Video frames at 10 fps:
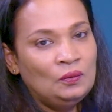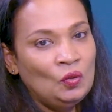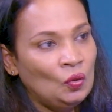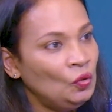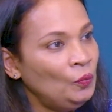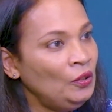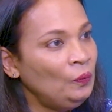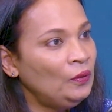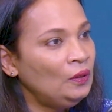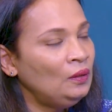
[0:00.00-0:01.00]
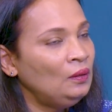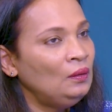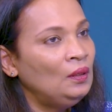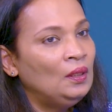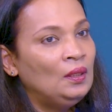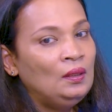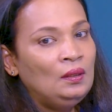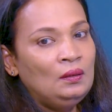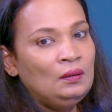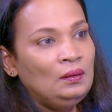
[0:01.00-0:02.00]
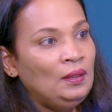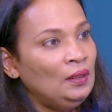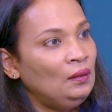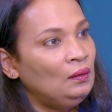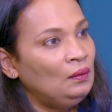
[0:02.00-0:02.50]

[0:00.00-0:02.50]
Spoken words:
talk to people, get